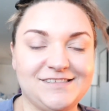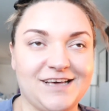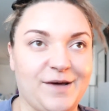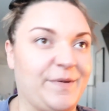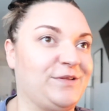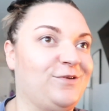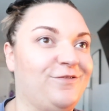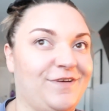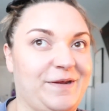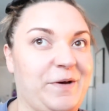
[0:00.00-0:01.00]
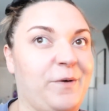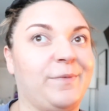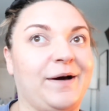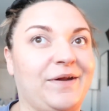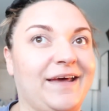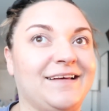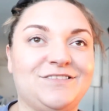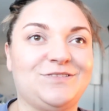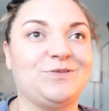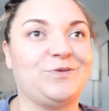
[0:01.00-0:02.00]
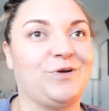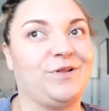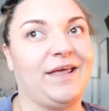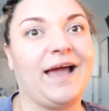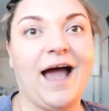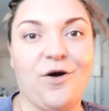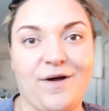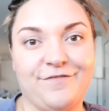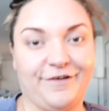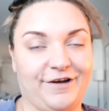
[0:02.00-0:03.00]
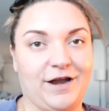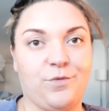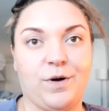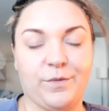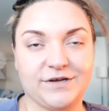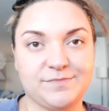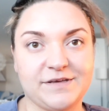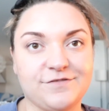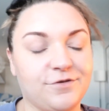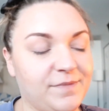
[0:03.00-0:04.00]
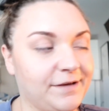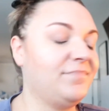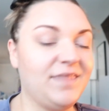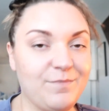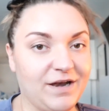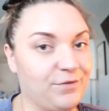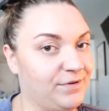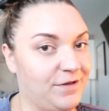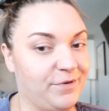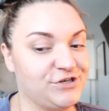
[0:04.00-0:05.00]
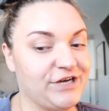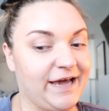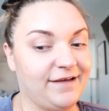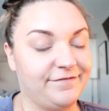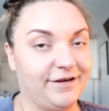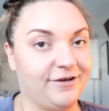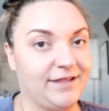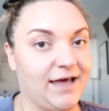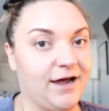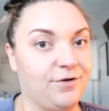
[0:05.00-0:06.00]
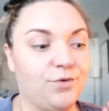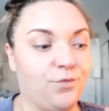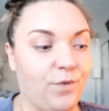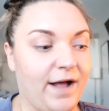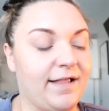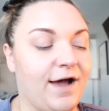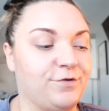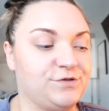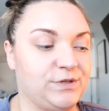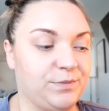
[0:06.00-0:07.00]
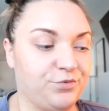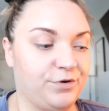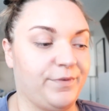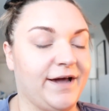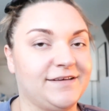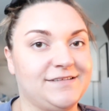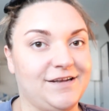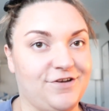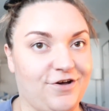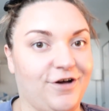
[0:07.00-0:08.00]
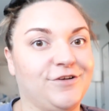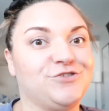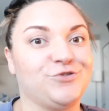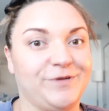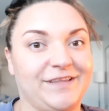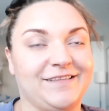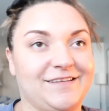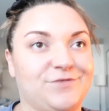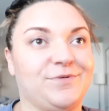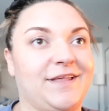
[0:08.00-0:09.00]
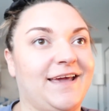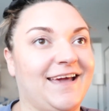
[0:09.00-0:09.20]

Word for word: Um, I'll do a video about it soon on like how I figured out what works best for me but I really wish I had figured that out while I was doing prereqs and not during this really